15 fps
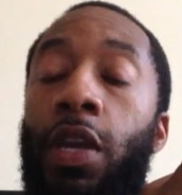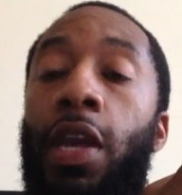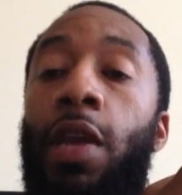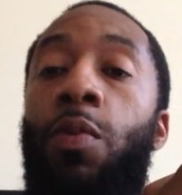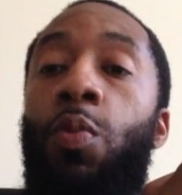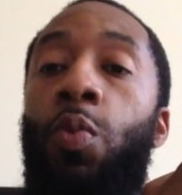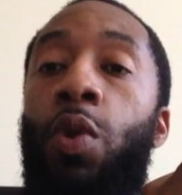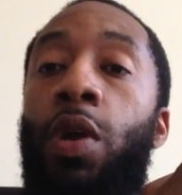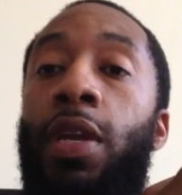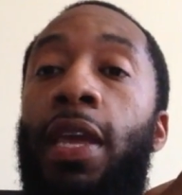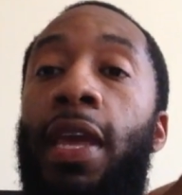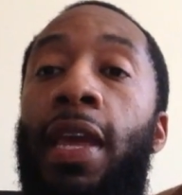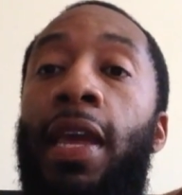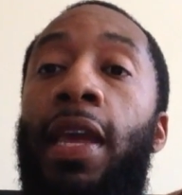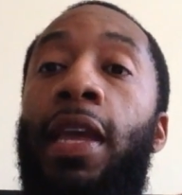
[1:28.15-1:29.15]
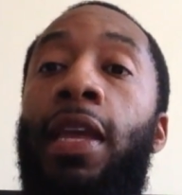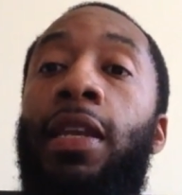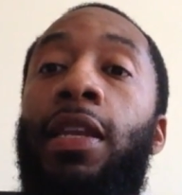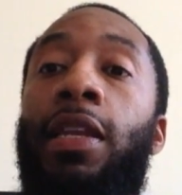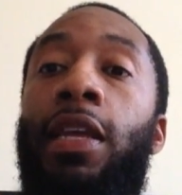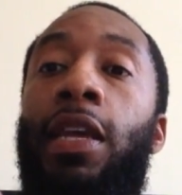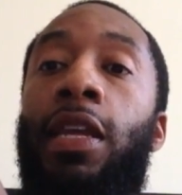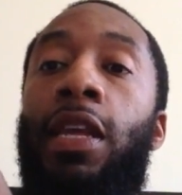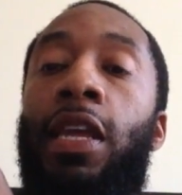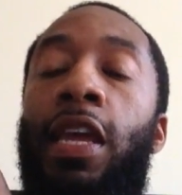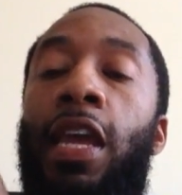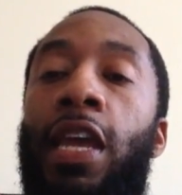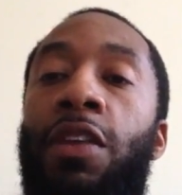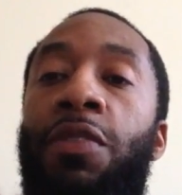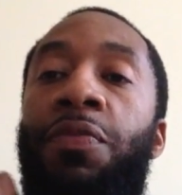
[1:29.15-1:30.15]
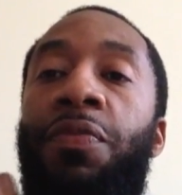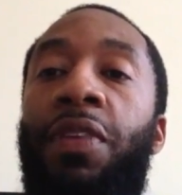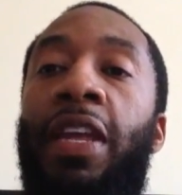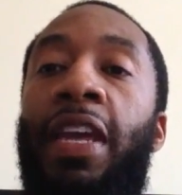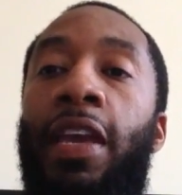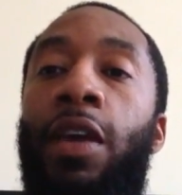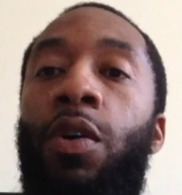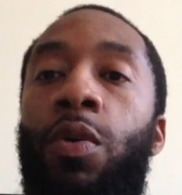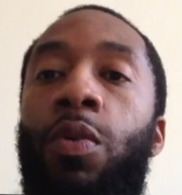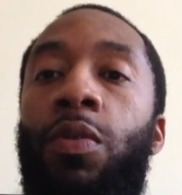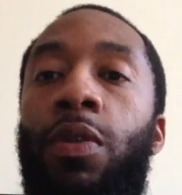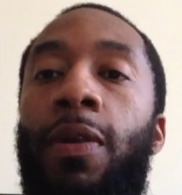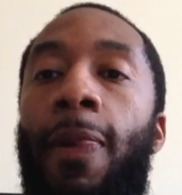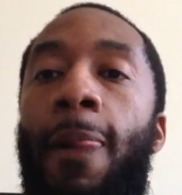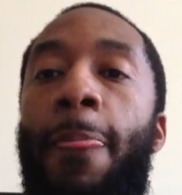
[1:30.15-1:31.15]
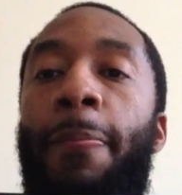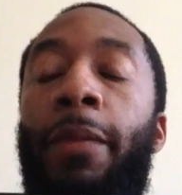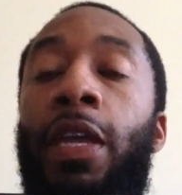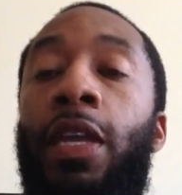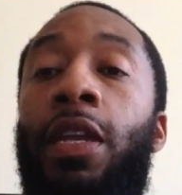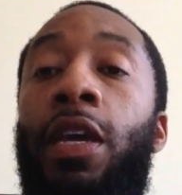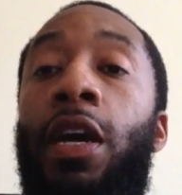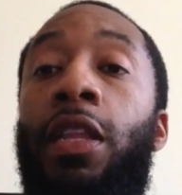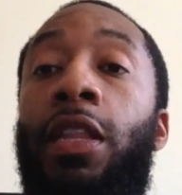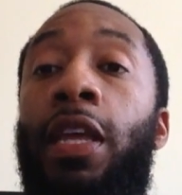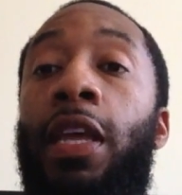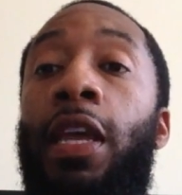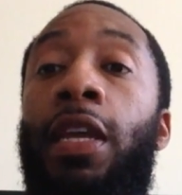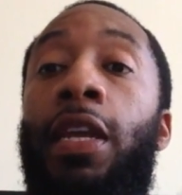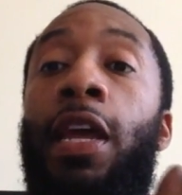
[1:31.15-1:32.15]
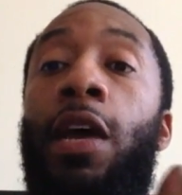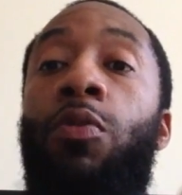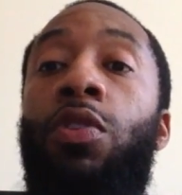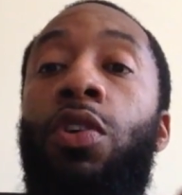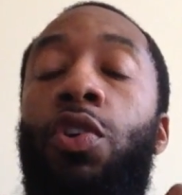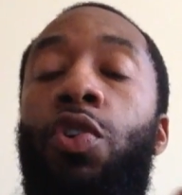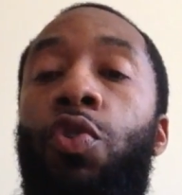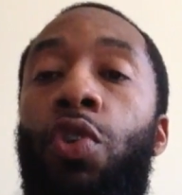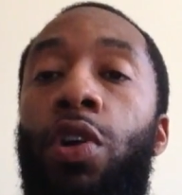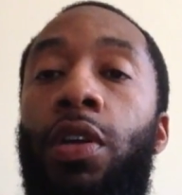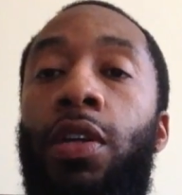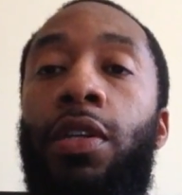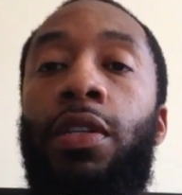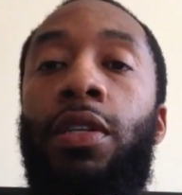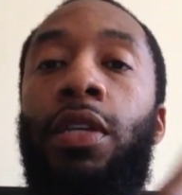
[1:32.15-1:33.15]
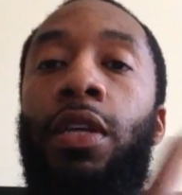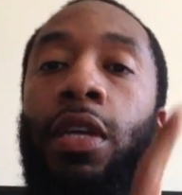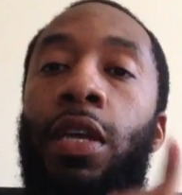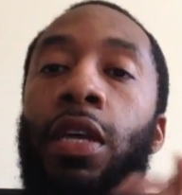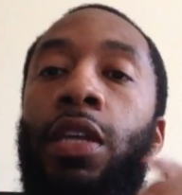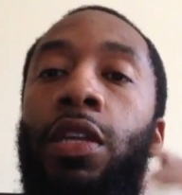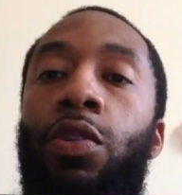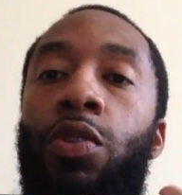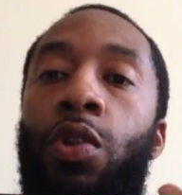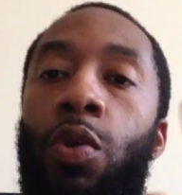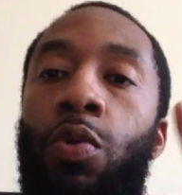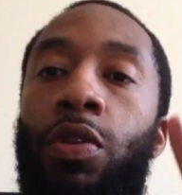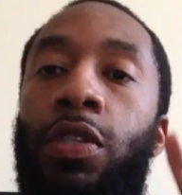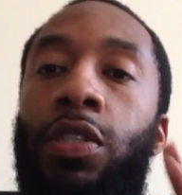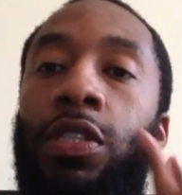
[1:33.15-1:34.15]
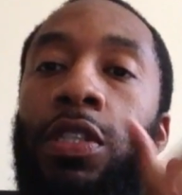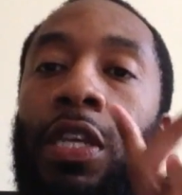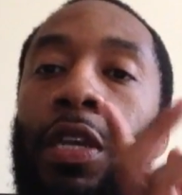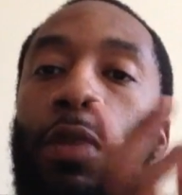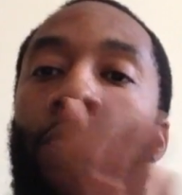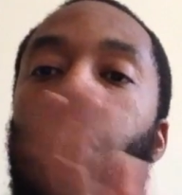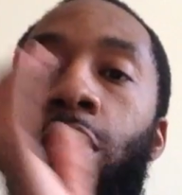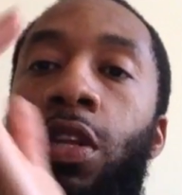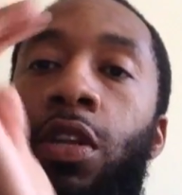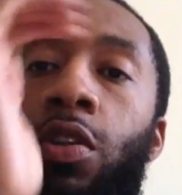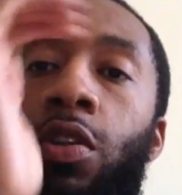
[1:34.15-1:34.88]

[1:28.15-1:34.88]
in one hand and they had the flail in the other hand. Now the crook, you know, the stick with the